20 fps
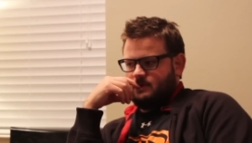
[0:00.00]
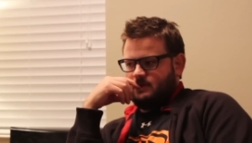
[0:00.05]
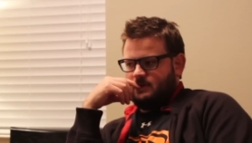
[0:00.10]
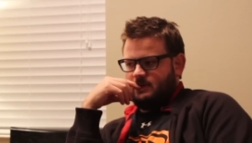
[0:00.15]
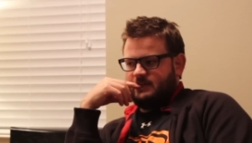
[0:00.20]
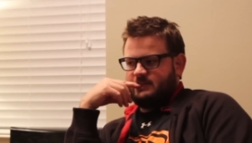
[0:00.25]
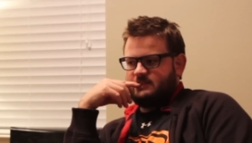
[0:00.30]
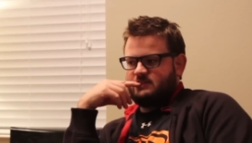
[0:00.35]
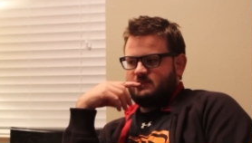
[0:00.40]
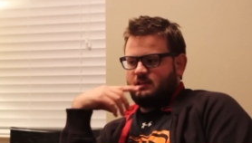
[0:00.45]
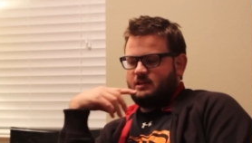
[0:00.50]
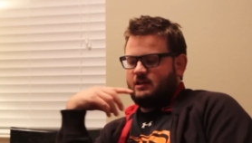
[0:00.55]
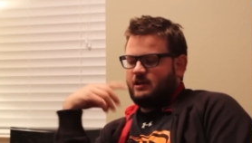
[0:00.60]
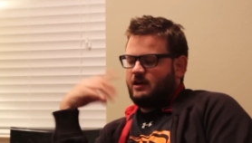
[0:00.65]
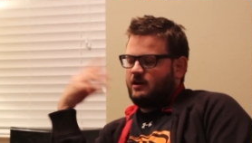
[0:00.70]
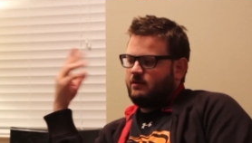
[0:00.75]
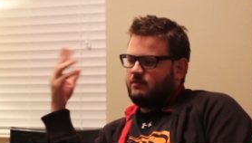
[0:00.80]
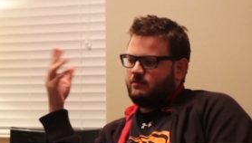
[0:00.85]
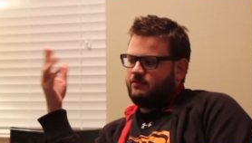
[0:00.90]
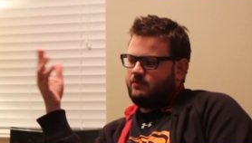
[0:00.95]
Alexa,
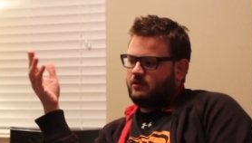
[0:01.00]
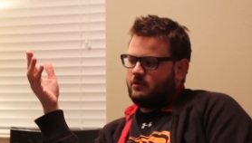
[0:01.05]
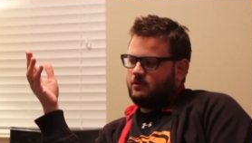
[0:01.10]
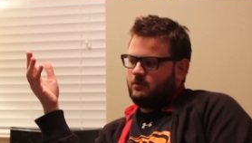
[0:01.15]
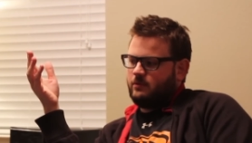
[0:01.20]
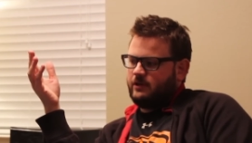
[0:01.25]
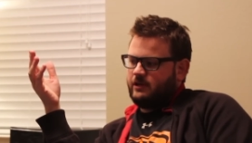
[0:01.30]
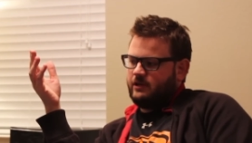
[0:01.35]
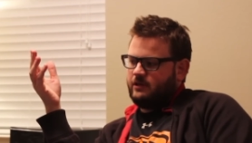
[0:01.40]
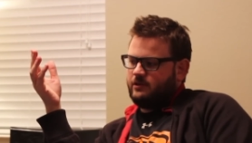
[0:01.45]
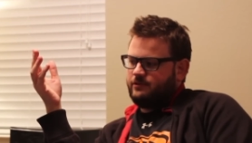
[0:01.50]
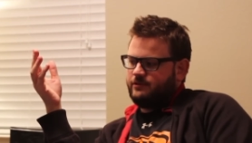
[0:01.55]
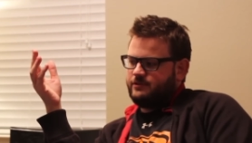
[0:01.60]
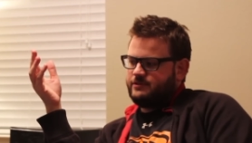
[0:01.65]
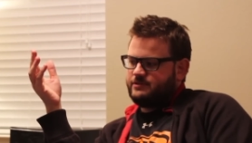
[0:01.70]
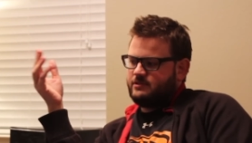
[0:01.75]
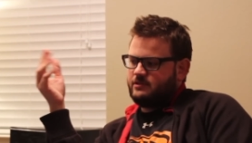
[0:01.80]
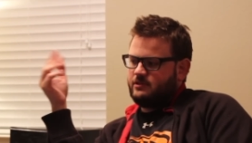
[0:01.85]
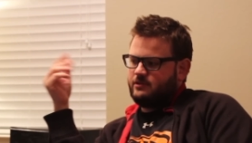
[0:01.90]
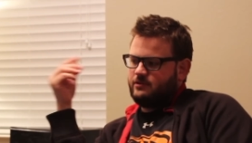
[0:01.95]
how far away
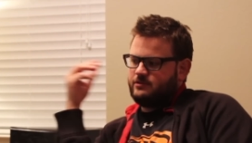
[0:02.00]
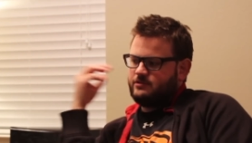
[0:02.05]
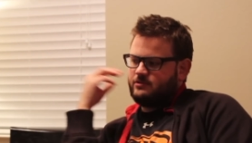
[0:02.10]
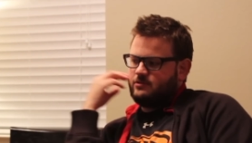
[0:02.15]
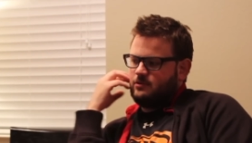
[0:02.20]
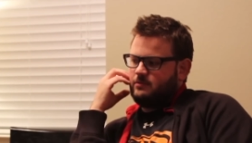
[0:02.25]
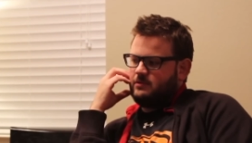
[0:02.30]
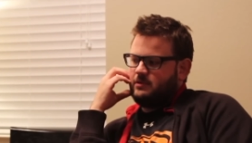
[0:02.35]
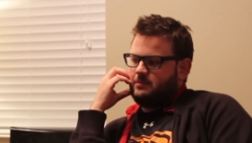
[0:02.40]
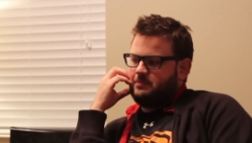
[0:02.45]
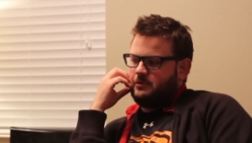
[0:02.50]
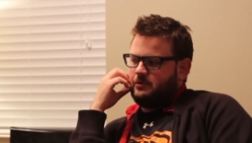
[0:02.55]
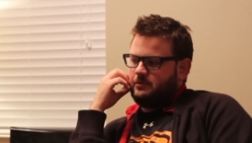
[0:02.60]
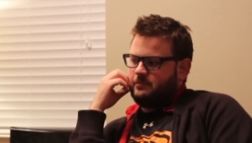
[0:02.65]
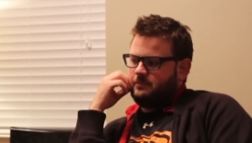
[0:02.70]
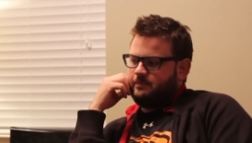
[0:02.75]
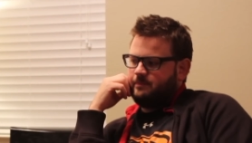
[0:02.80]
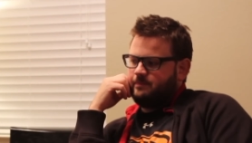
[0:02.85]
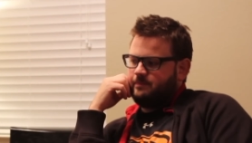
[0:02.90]
is the nearest Home Depot?